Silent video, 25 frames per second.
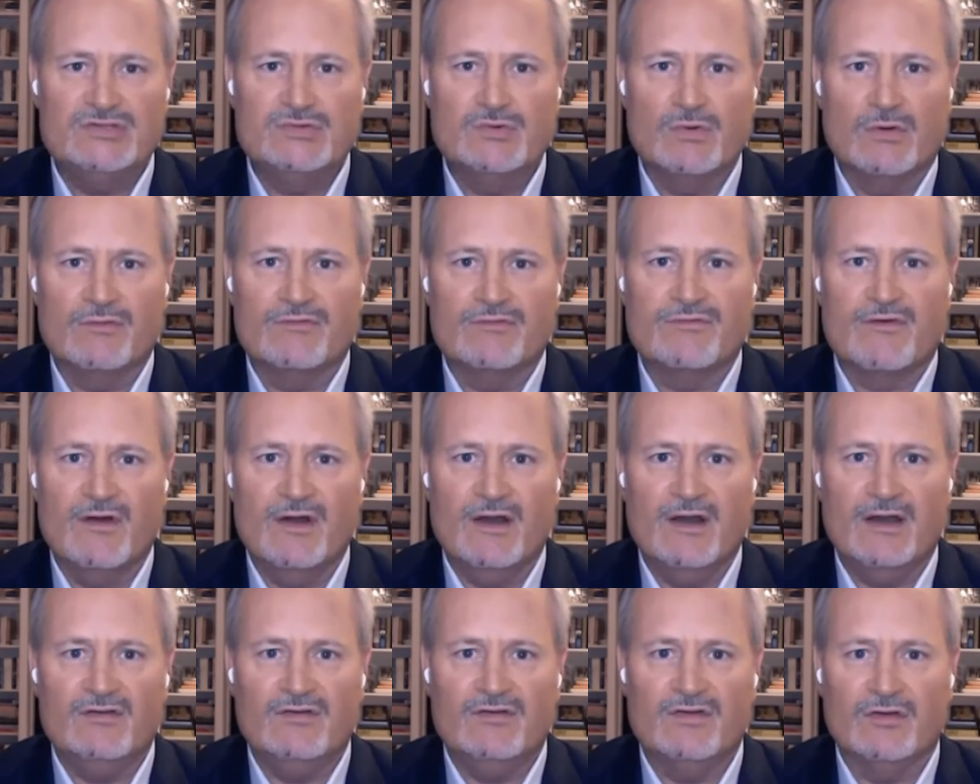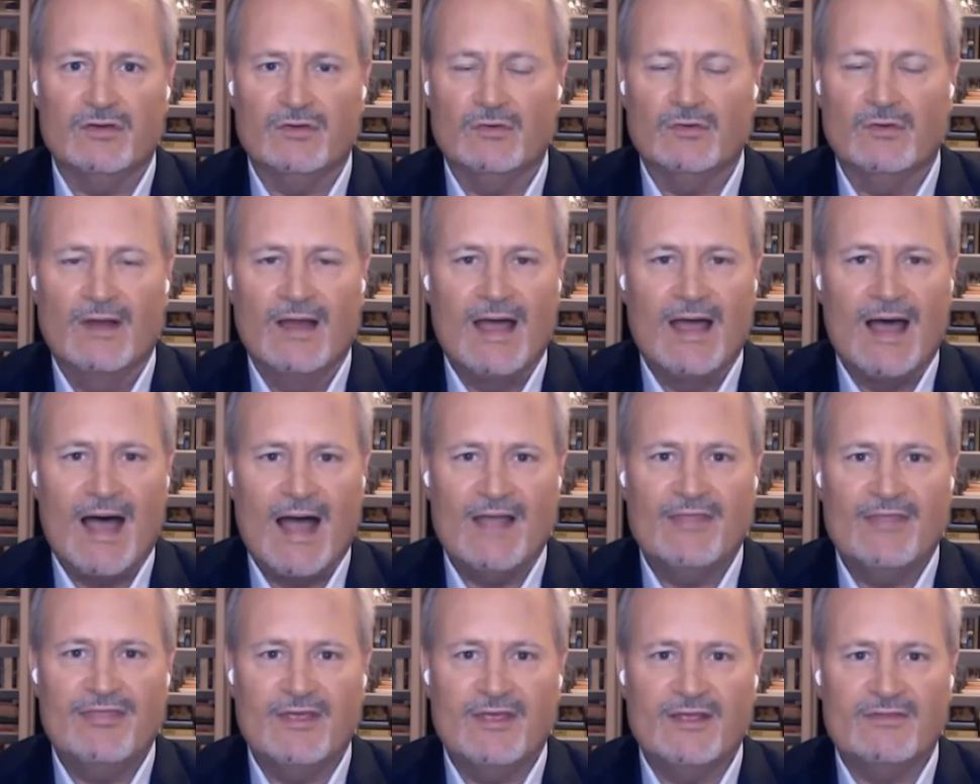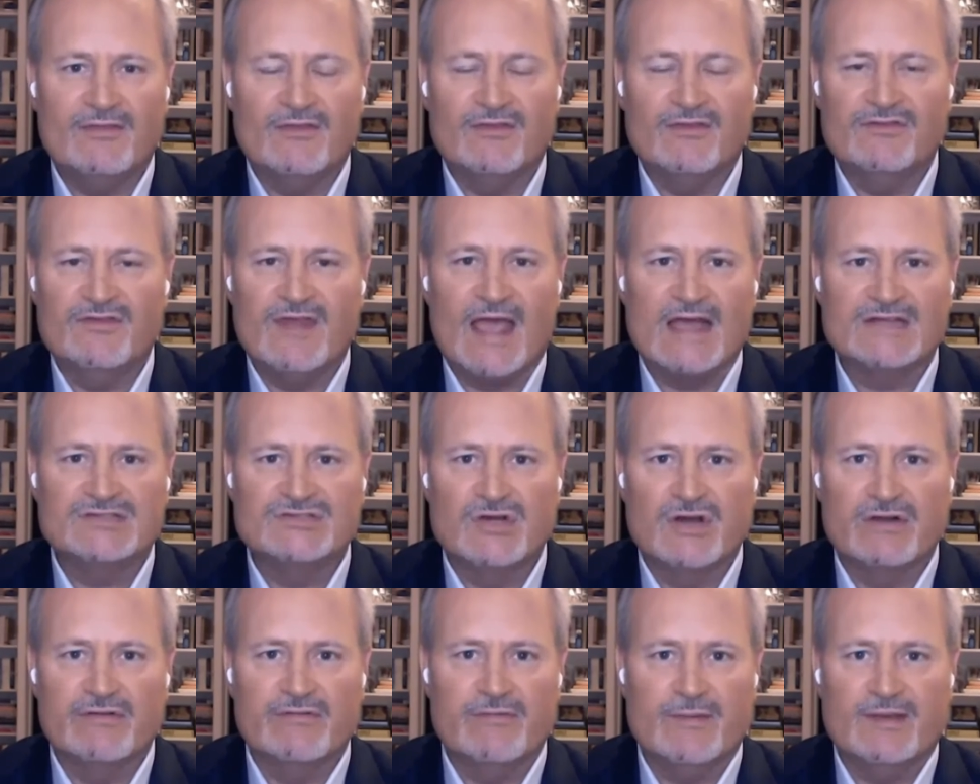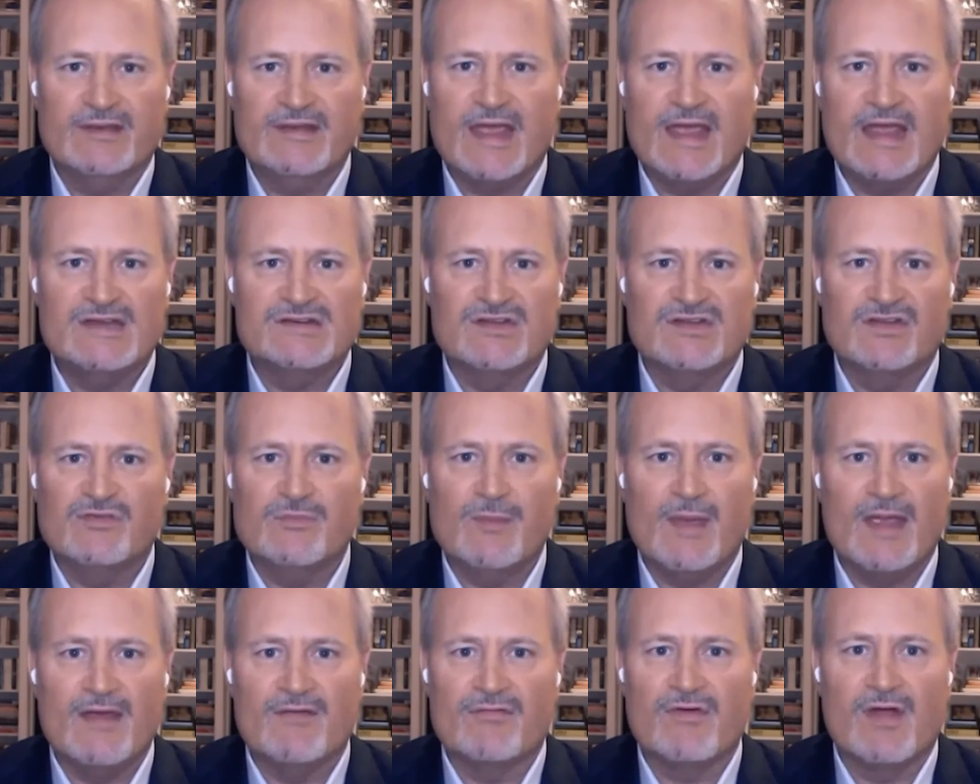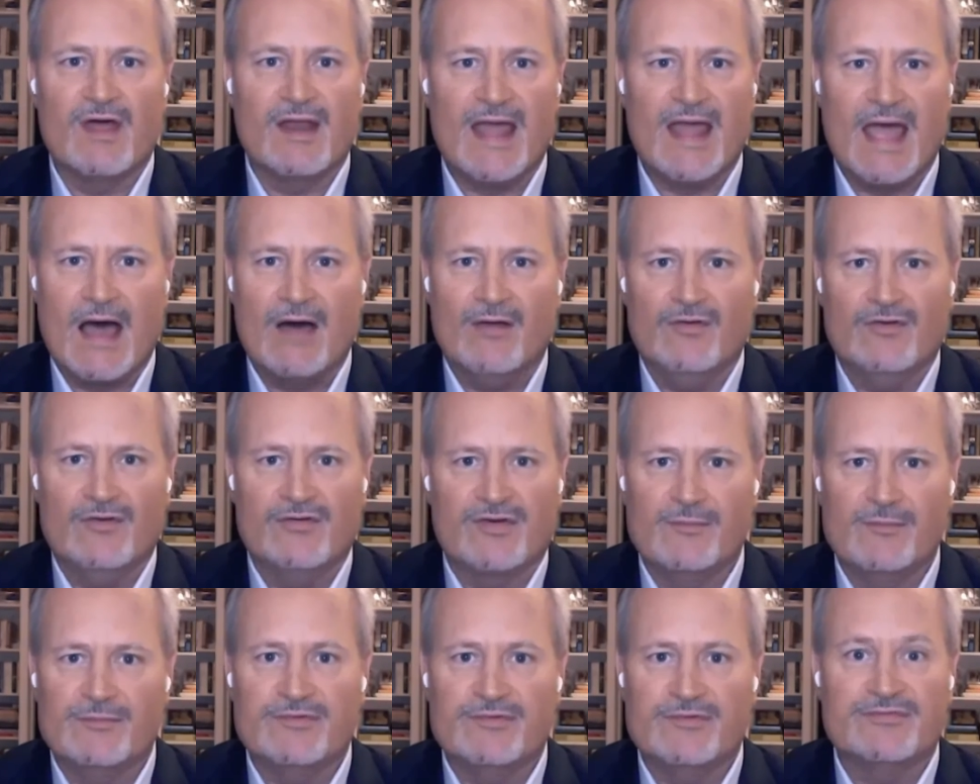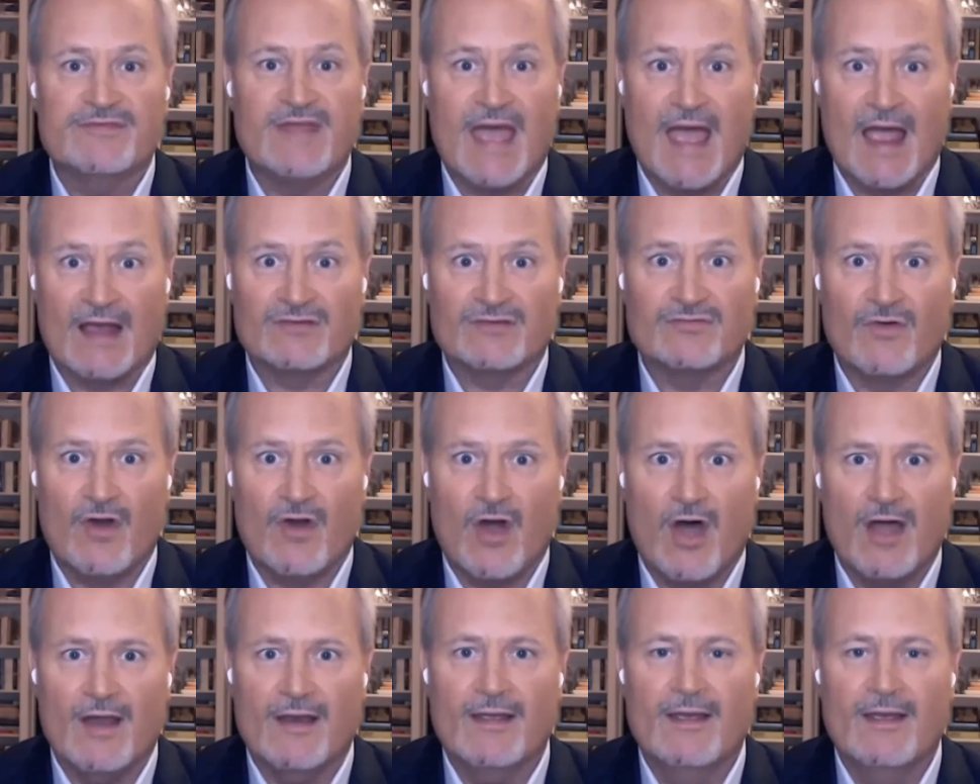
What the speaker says: you're referring to, I think the statute of limitations may have run out in terms of tax fraud.